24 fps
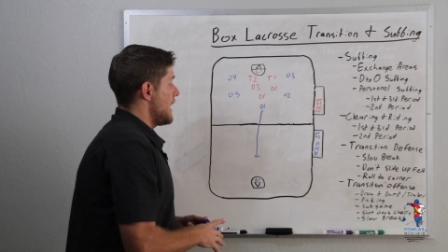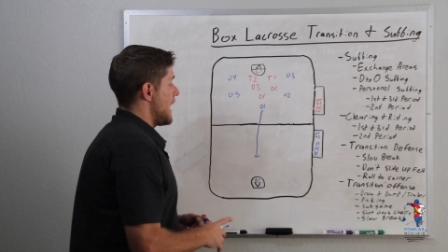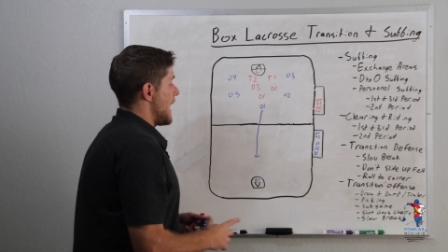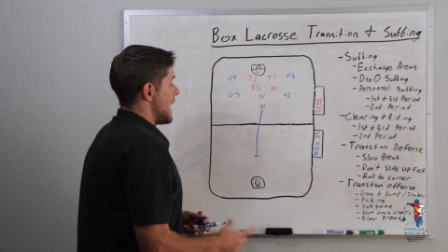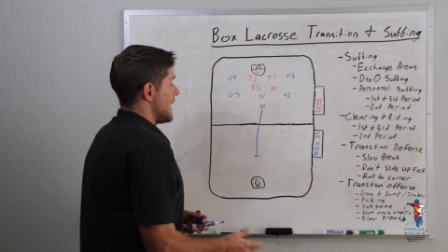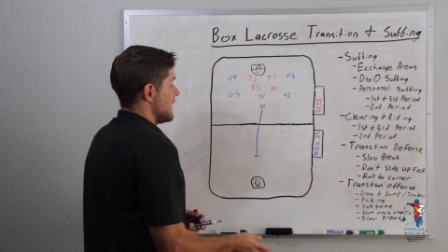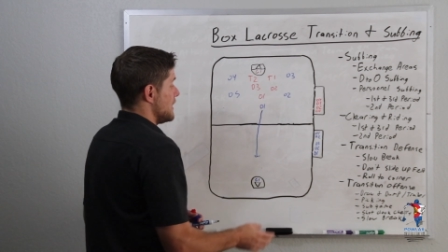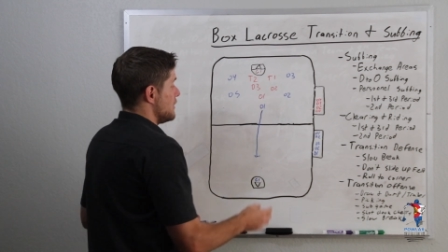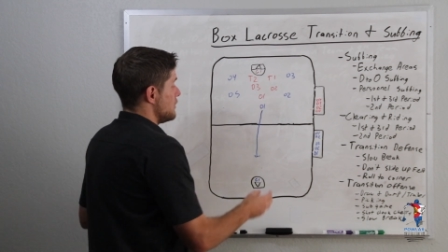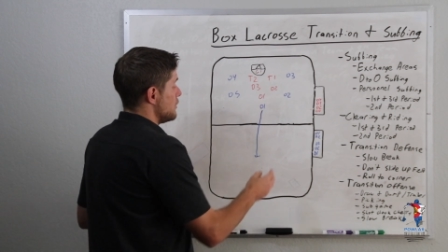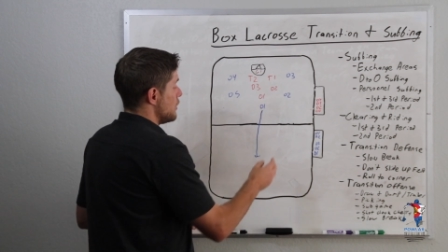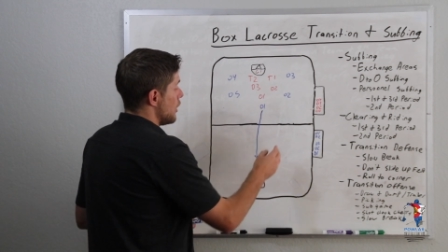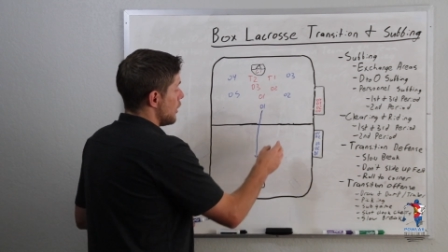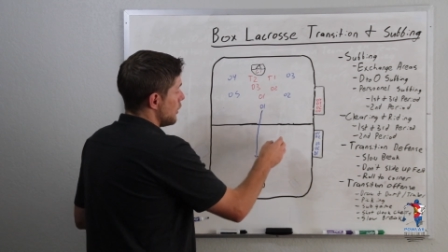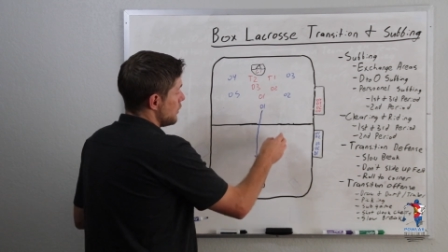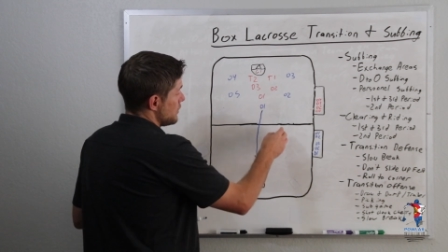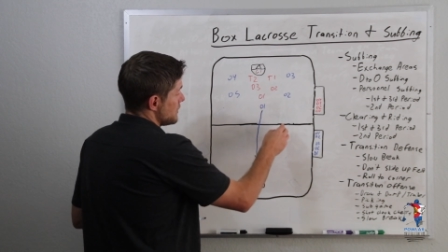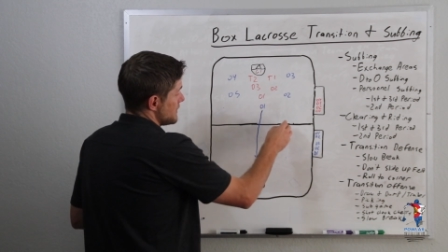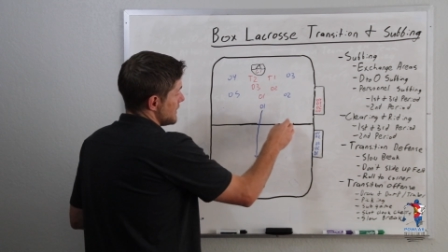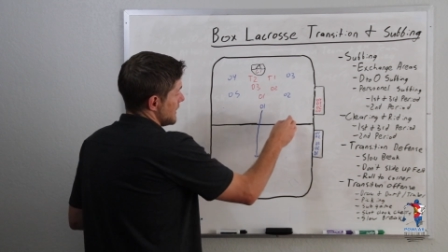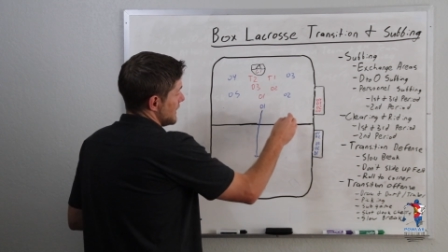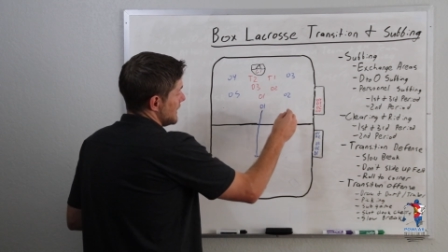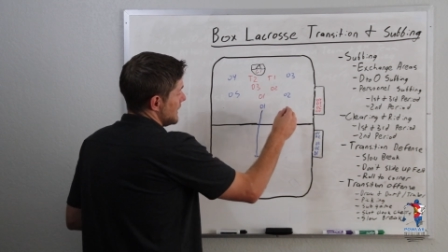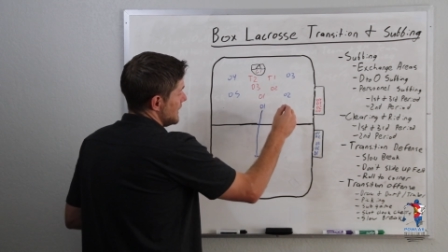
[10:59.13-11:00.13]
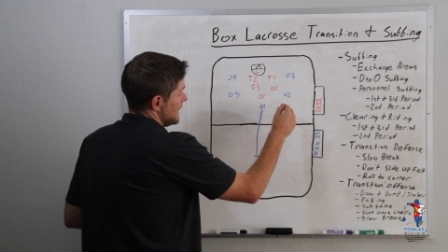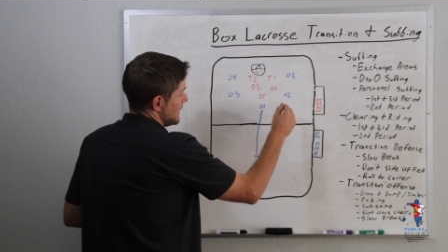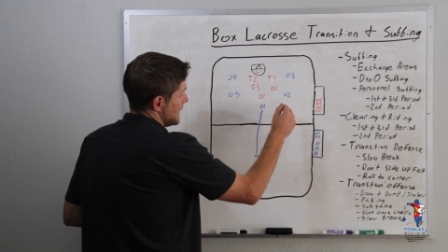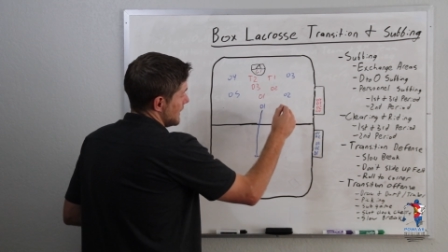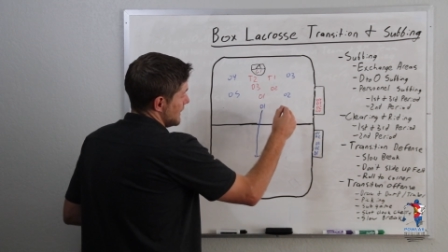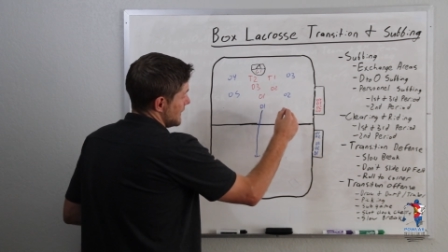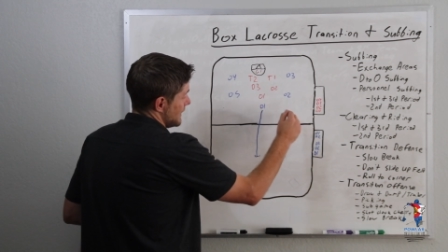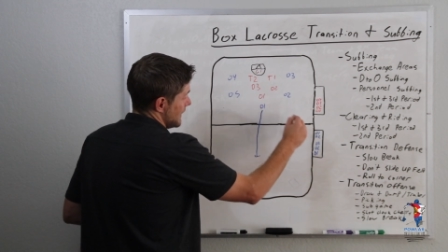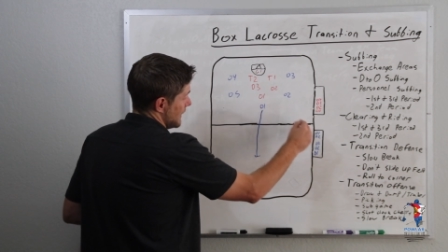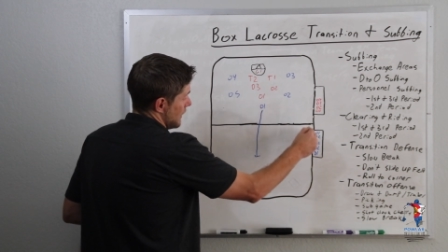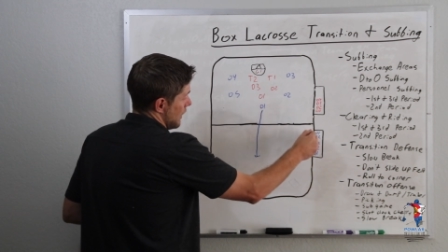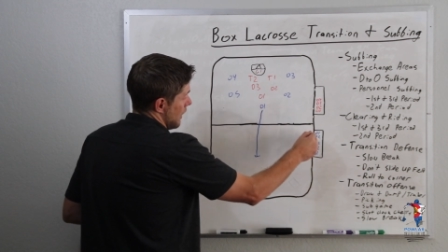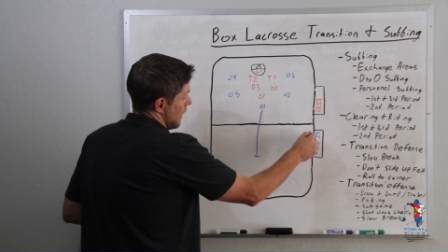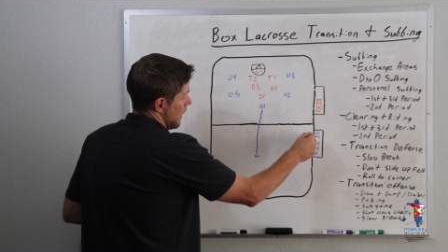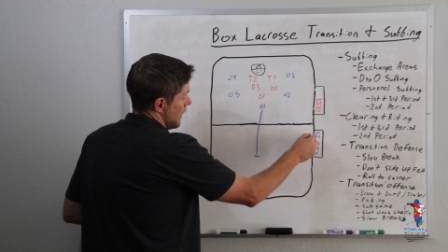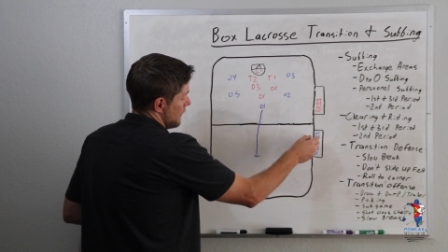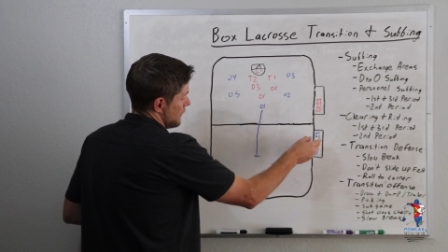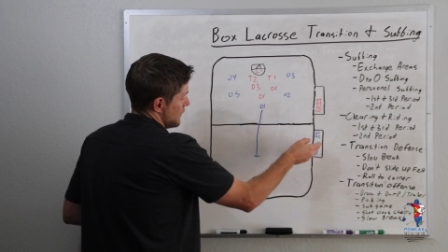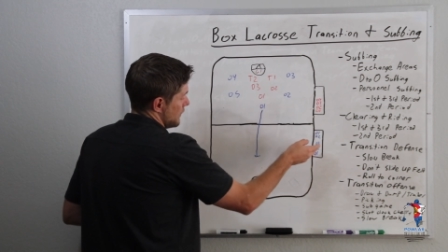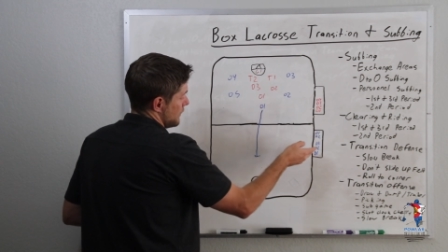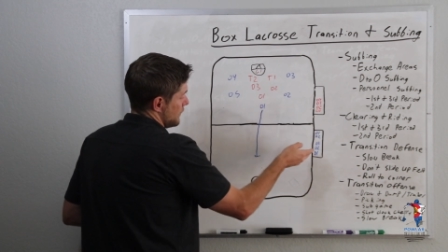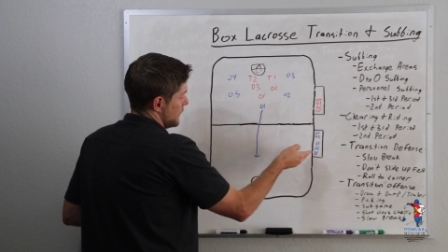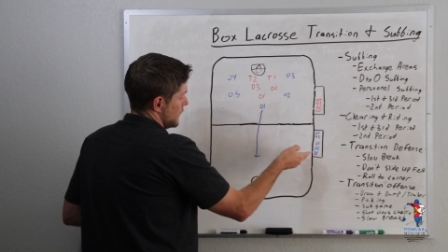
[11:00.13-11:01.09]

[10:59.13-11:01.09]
and he knows that he can get off the